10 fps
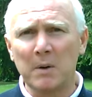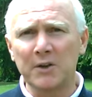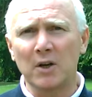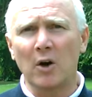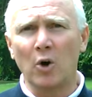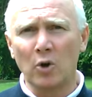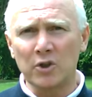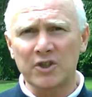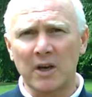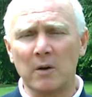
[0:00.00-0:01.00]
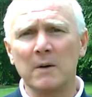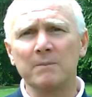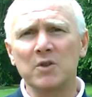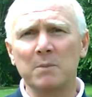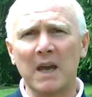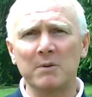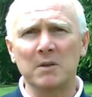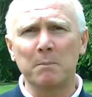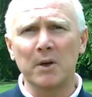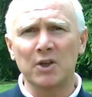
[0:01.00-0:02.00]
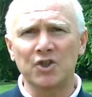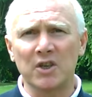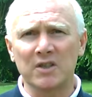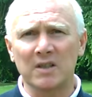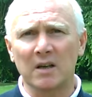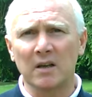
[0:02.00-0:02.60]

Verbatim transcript: but also to be able to purchase